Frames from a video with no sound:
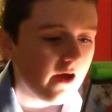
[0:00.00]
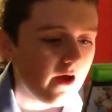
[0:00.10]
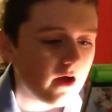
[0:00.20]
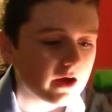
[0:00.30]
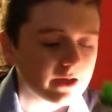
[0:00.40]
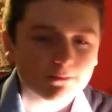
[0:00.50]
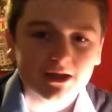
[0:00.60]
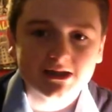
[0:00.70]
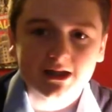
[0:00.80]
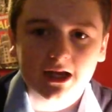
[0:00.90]
Uh, I
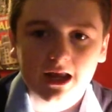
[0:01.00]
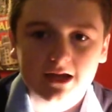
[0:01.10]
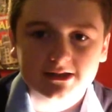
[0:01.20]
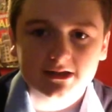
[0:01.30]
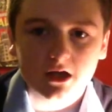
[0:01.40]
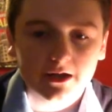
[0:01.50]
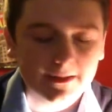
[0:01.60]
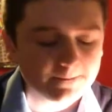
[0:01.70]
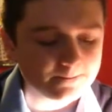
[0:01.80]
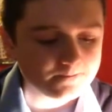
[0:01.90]
completed it last night